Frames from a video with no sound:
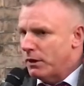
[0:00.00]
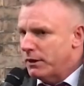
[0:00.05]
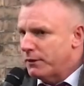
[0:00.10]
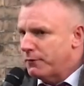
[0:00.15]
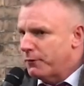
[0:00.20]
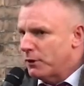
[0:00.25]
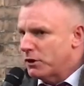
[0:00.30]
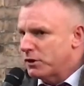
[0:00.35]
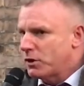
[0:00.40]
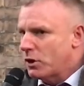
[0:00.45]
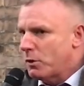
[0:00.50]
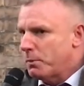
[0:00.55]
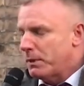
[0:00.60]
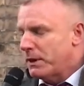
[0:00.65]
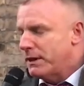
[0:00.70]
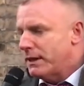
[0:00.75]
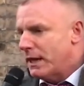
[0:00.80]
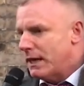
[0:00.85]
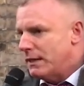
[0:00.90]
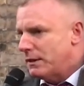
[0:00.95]
And the first
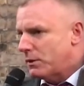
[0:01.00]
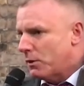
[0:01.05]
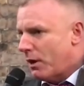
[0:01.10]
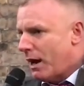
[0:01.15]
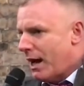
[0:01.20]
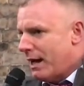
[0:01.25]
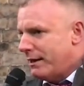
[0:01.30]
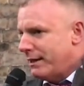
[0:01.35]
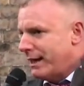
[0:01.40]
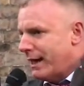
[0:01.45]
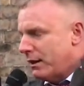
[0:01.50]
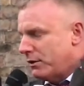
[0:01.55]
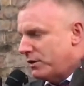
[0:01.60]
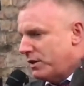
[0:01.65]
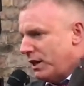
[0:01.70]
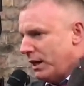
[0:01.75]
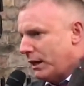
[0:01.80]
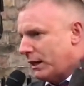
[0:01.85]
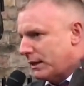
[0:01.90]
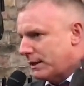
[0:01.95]
couple of days, they were handing
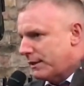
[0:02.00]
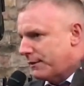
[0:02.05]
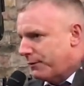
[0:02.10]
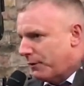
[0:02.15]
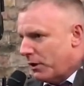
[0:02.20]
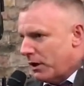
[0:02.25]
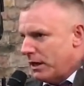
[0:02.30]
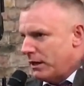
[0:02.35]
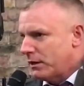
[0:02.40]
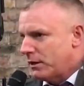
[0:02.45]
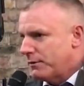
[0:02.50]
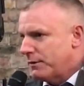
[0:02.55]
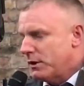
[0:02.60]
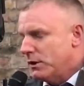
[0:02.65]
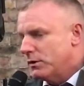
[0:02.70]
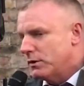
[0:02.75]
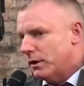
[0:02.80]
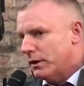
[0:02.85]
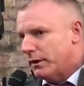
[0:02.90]
out tickets for interviews,